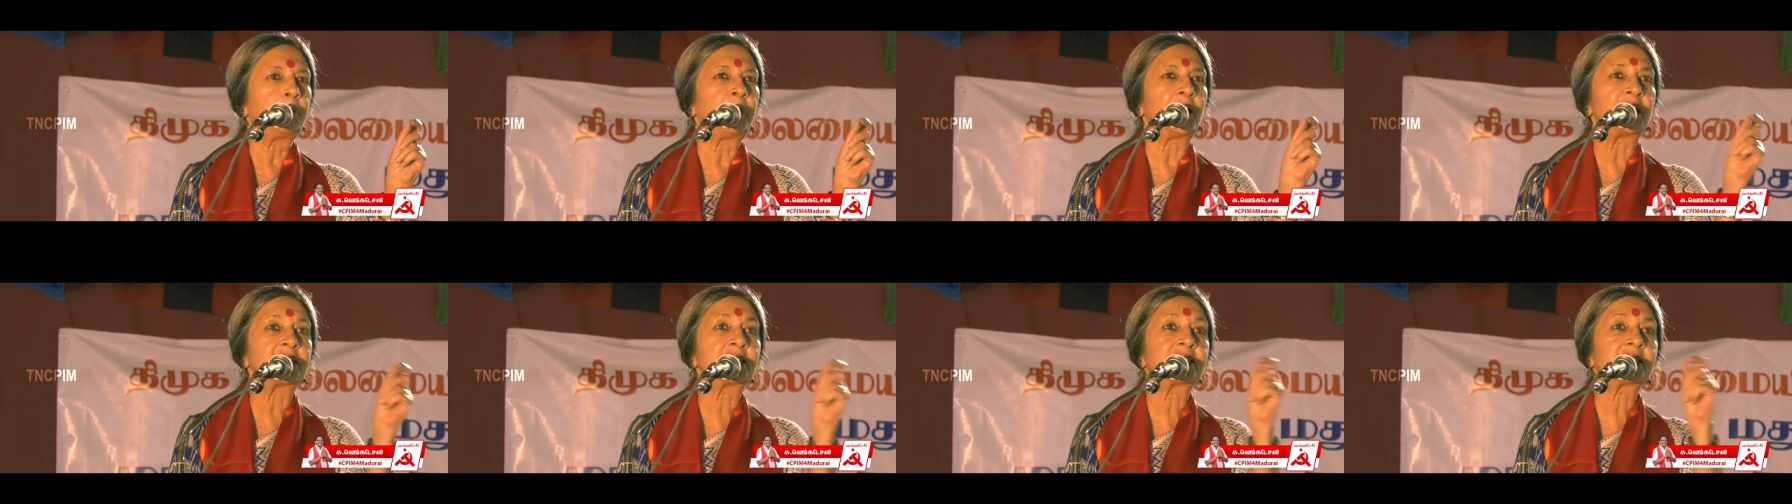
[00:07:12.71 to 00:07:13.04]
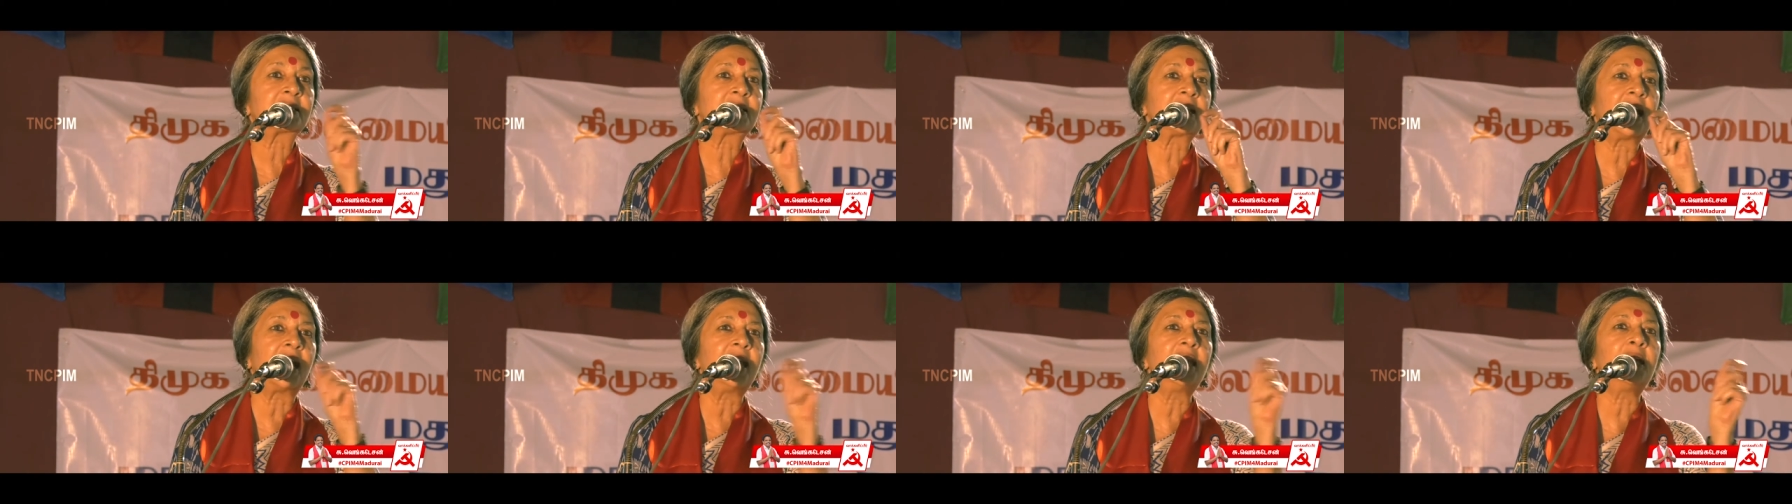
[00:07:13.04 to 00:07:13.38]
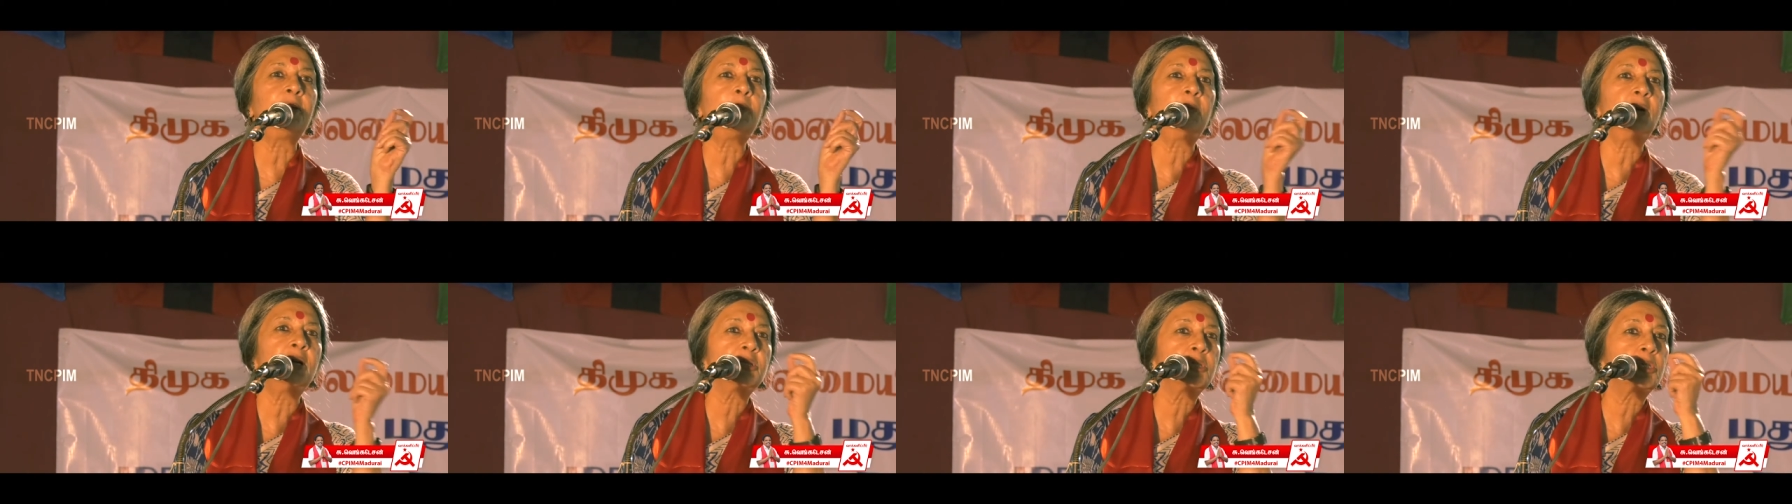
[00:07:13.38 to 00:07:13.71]
Pasai
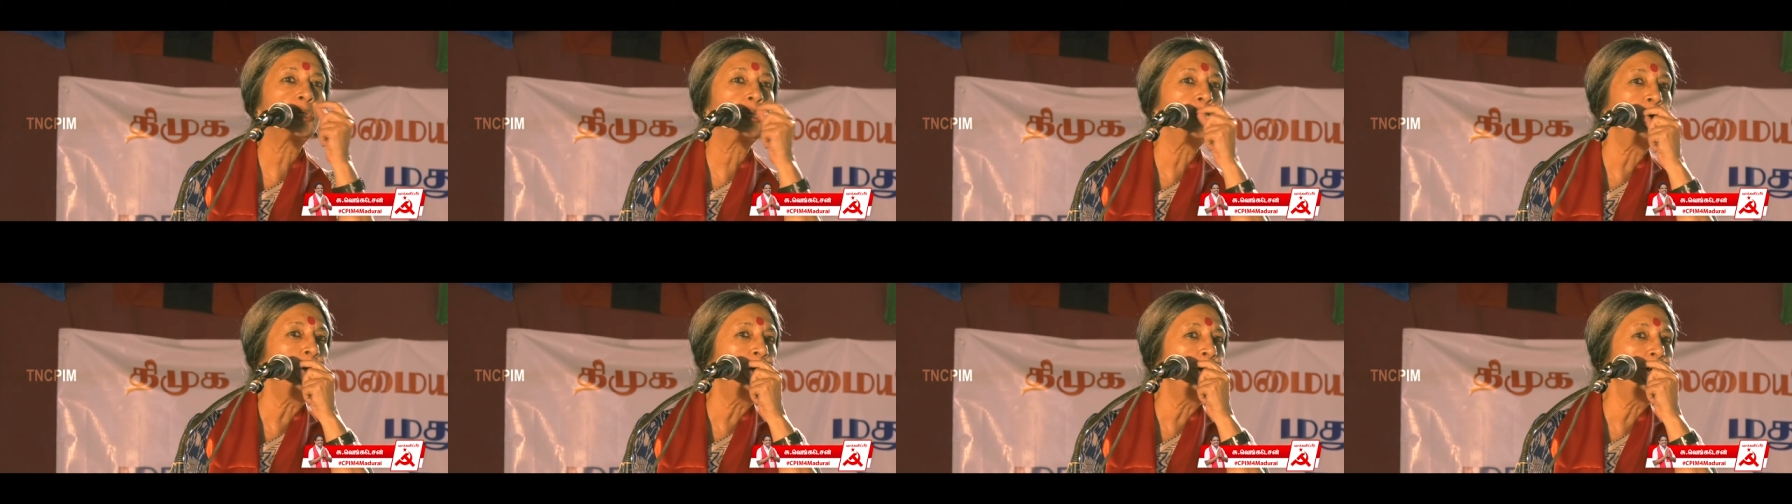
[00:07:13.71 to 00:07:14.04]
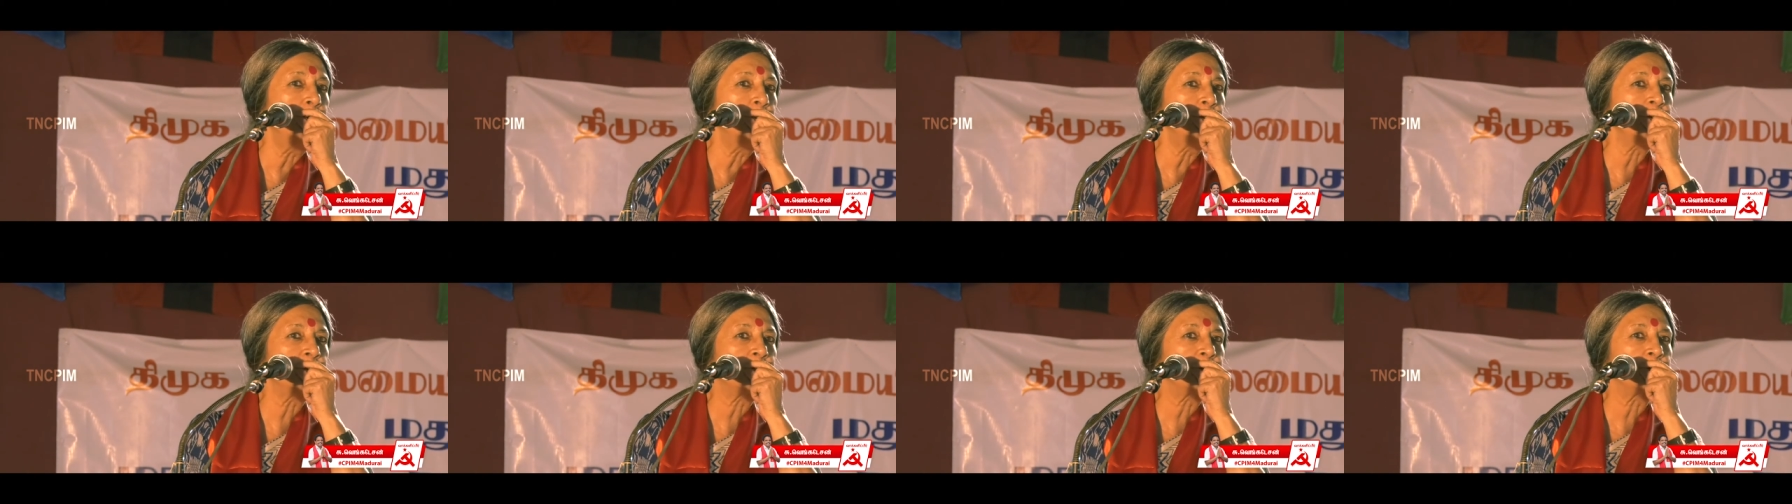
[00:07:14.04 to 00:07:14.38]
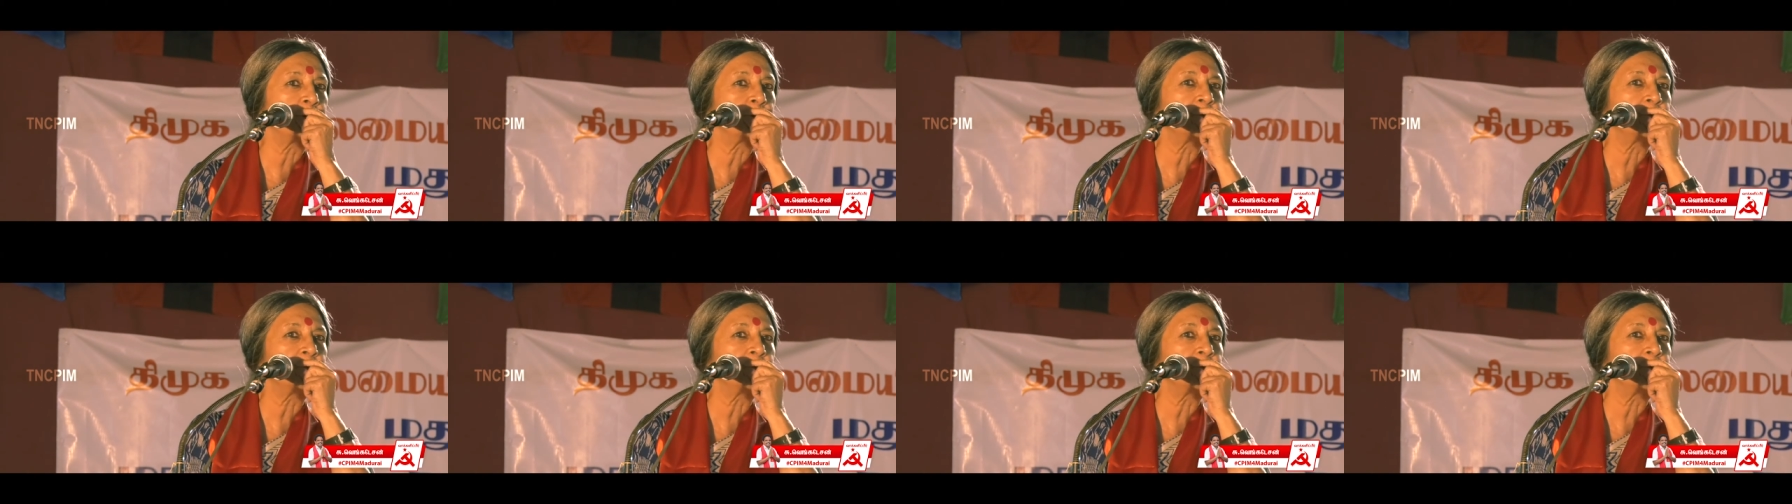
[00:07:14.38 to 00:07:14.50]
was used